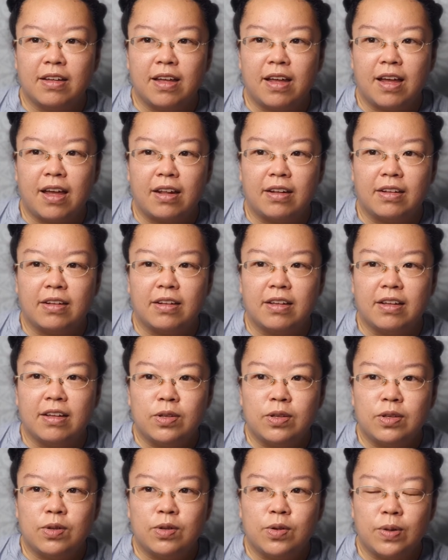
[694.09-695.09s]
and
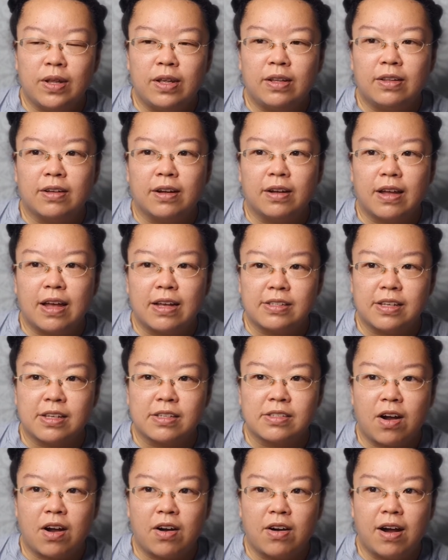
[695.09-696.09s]
you need the
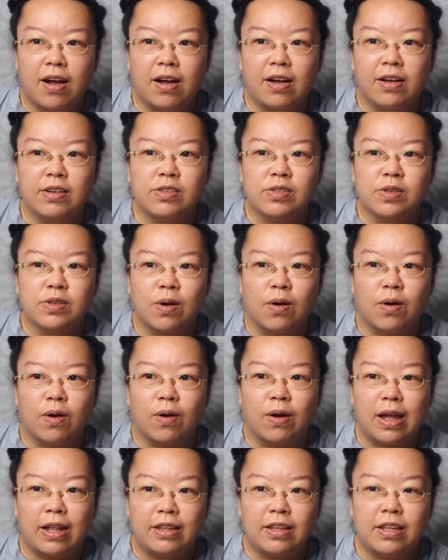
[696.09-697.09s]
SSRIs or
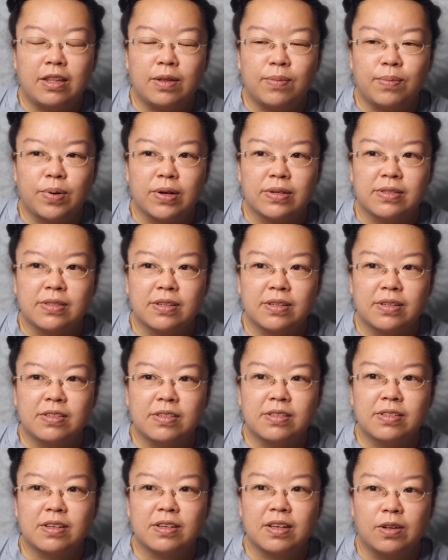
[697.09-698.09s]

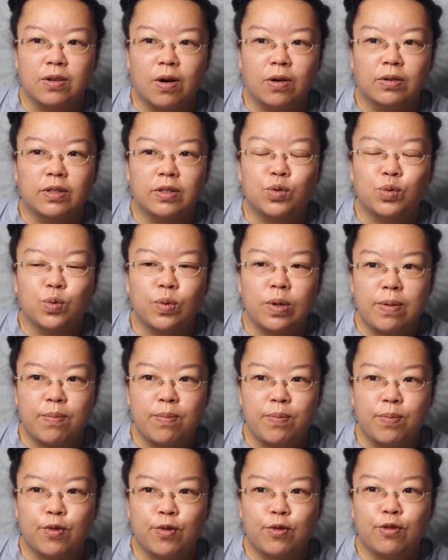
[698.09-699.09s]
antidepressants in order to
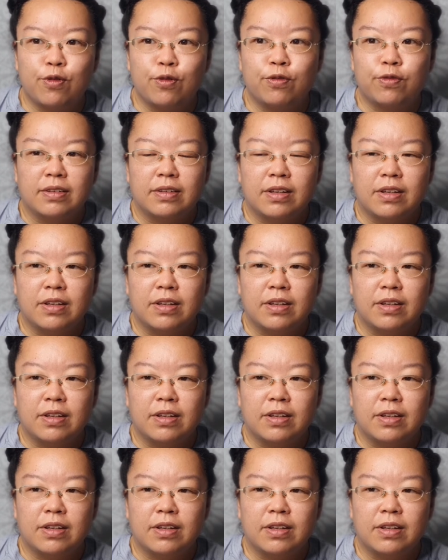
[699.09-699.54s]
improve